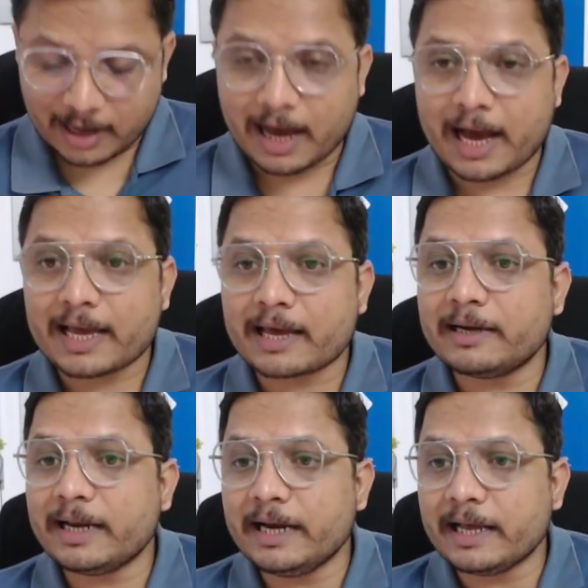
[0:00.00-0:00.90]
I R
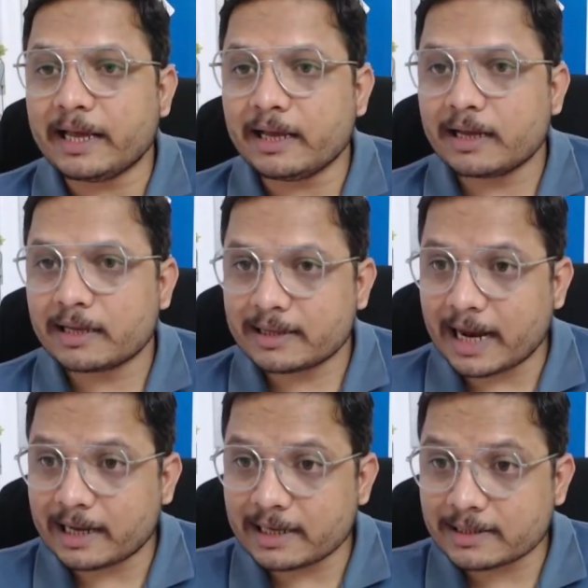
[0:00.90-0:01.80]
T T
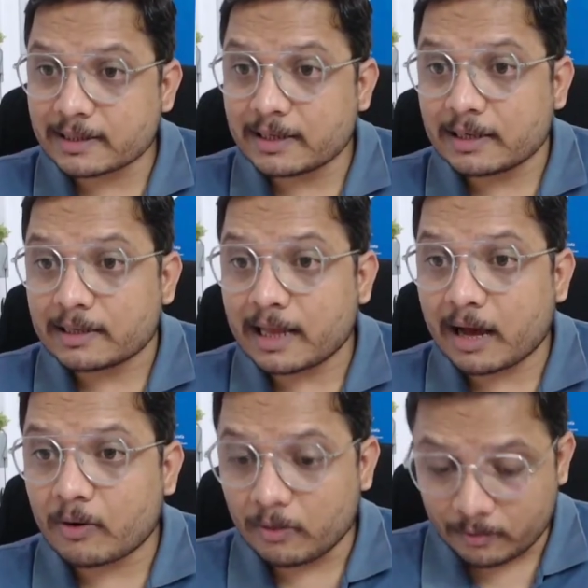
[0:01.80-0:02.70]
that is
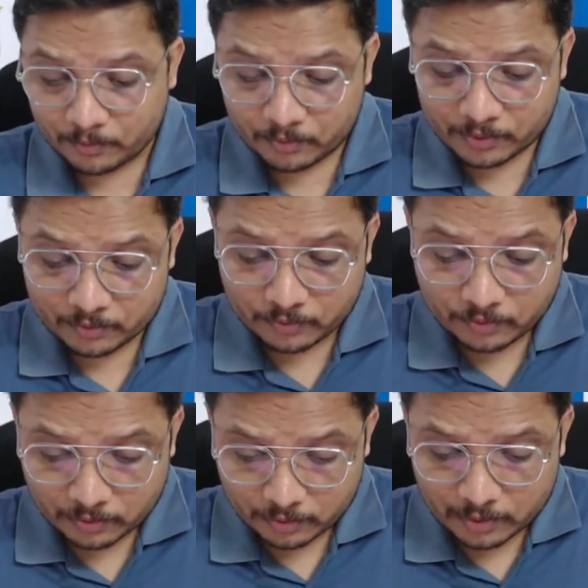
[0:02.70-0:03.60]
now
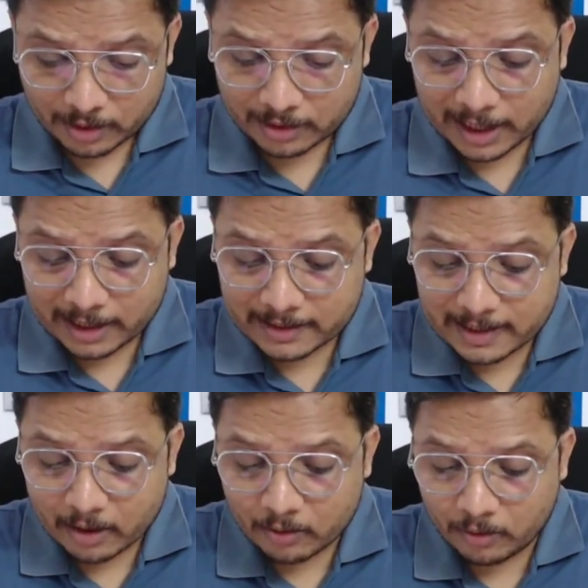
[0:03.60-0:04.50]
that is
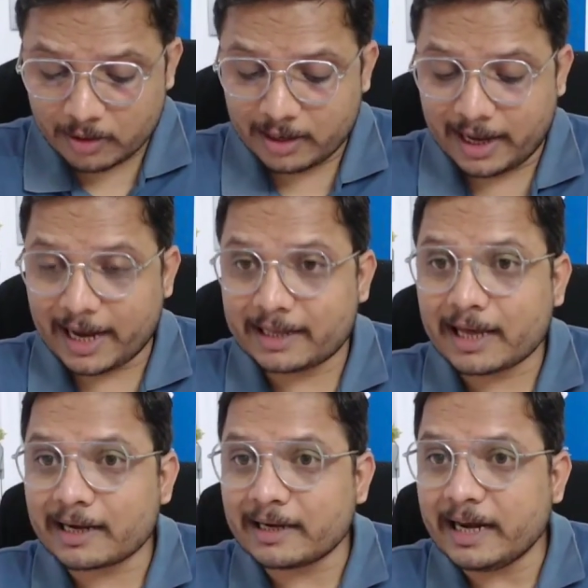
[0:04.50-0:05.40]
now N
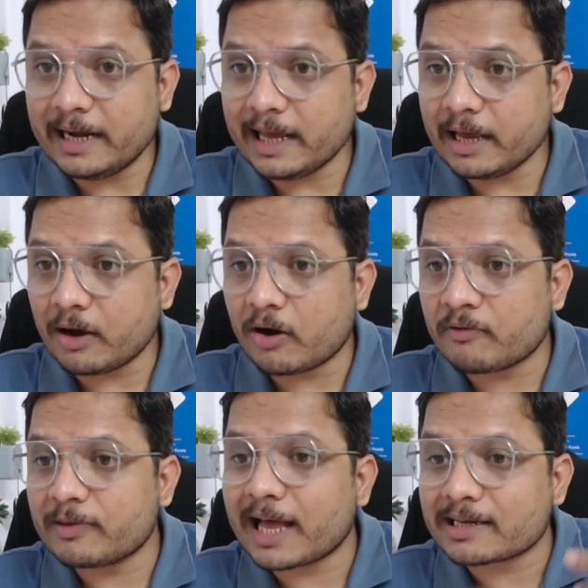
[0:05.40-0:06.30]
R T T
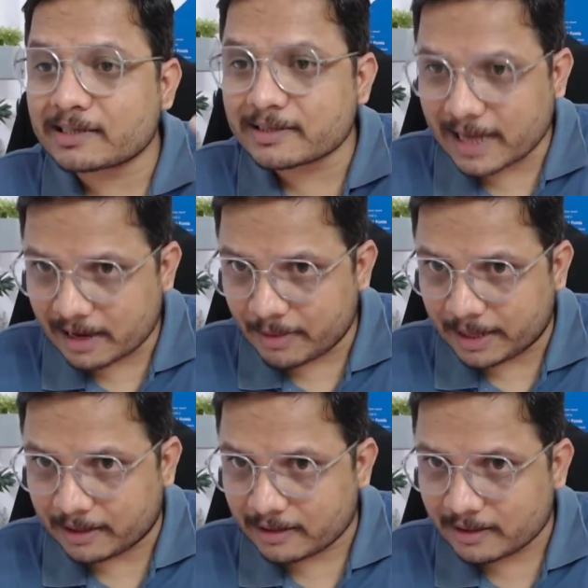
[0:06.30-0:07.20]
of last
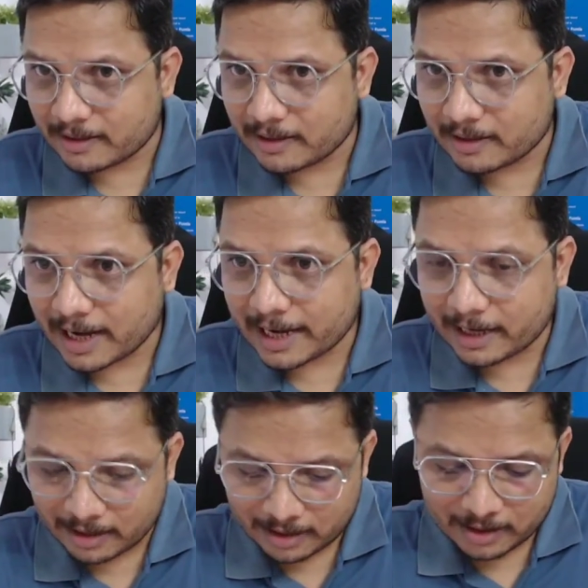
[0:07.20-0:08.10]
segment,
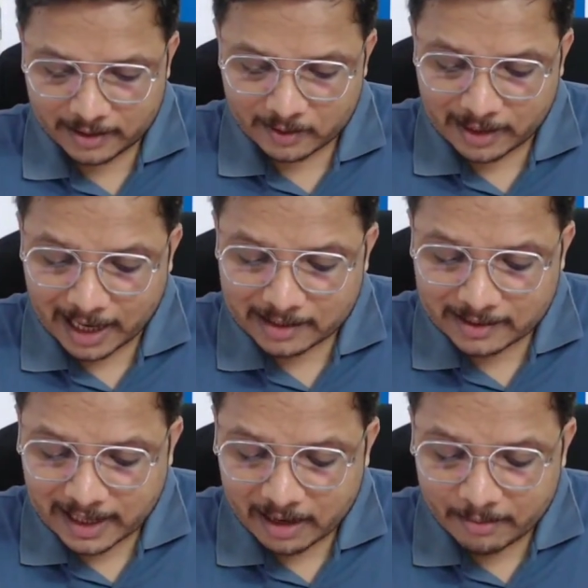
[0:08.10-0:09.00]
right? So last
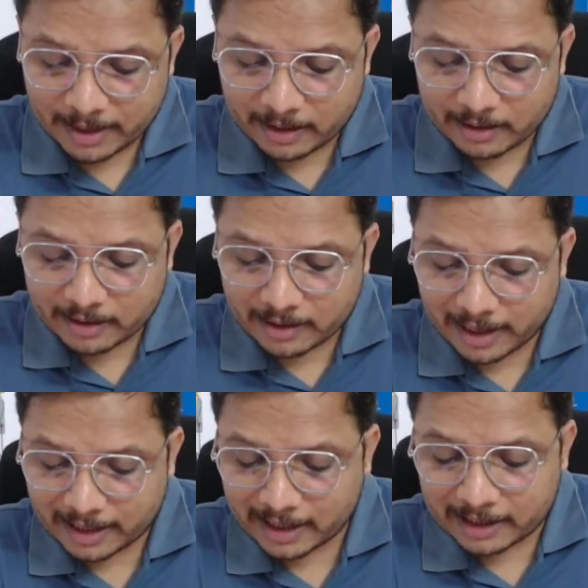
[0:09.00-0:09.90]
segment
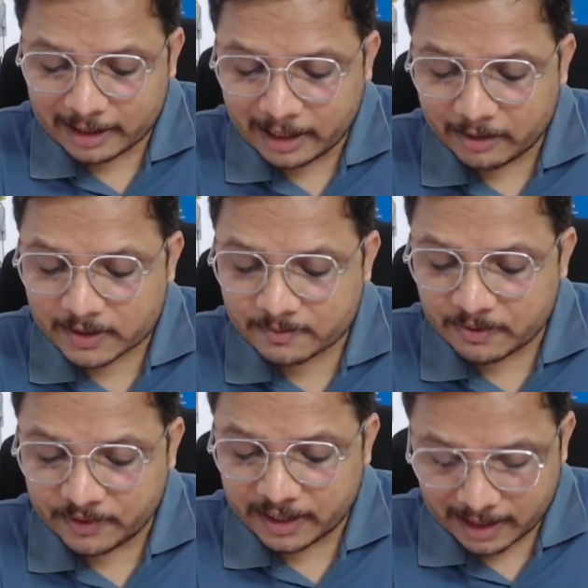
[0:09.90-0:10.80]
N R T T was
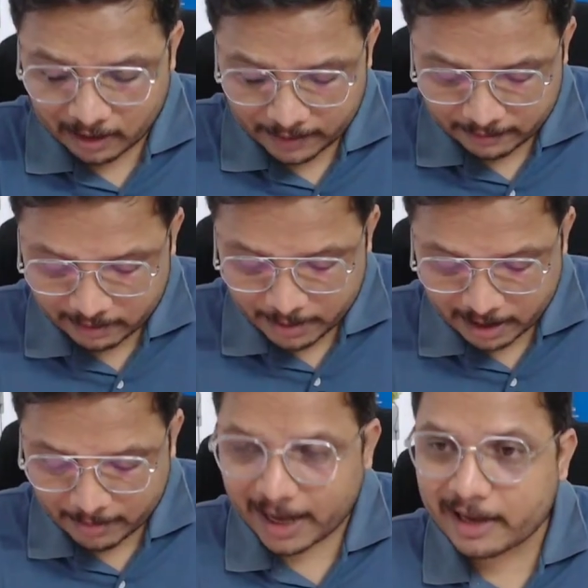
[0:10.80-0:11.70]
fifteen. Now it will
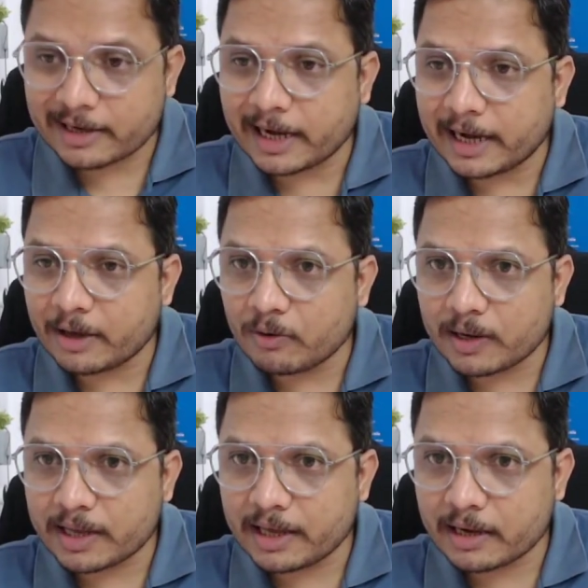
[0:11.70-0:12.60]
become I R T T
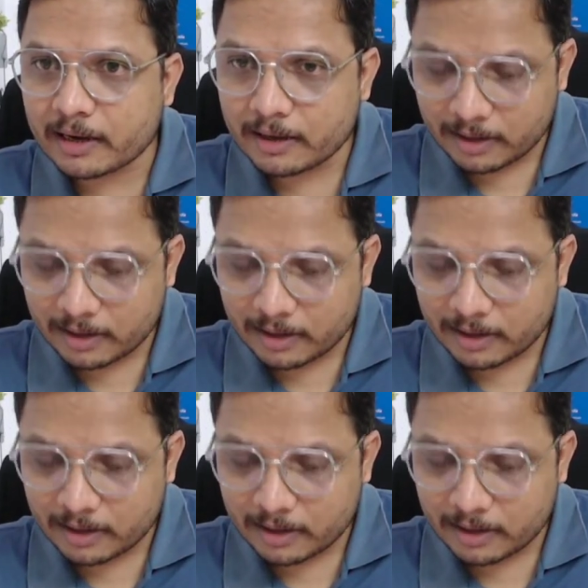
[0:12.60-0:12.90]
over here.